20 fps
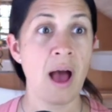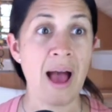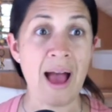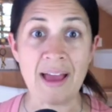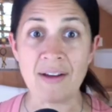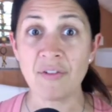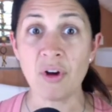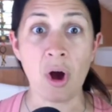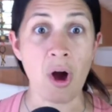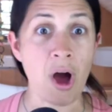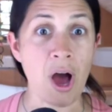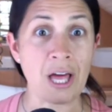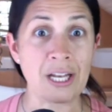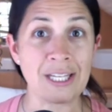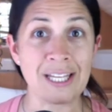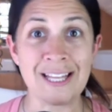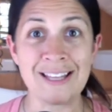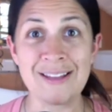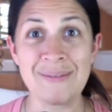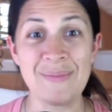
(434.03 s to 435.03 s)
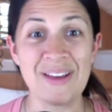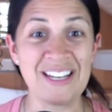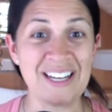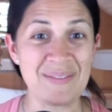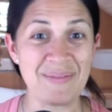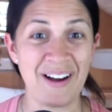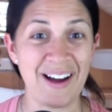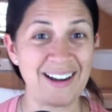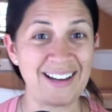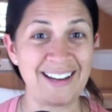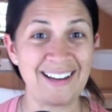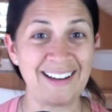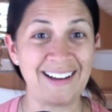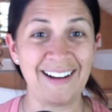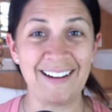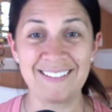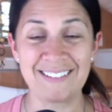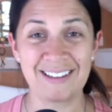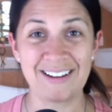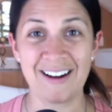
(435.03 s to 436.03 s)
I've gone in the mini potty
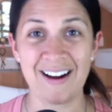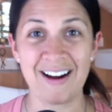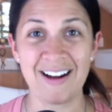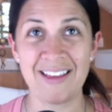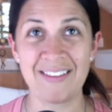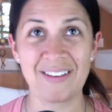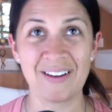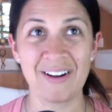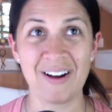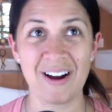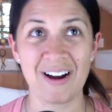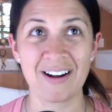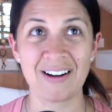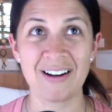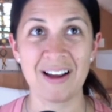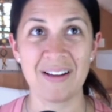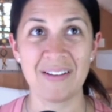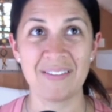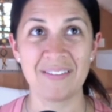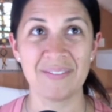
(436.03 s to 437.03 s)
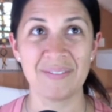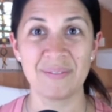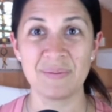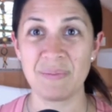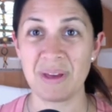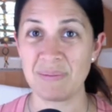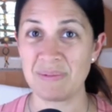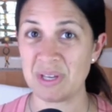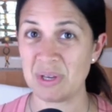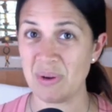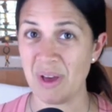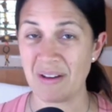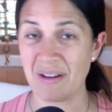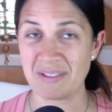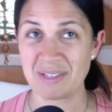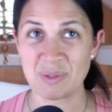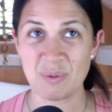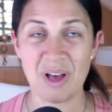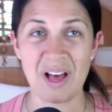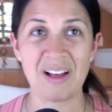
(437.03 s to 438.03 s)
on the car in the car. Uh, maybe you
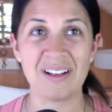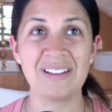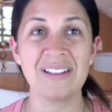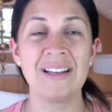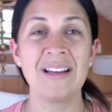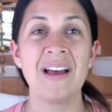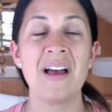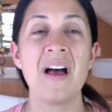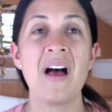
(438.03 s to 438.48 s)
have as well.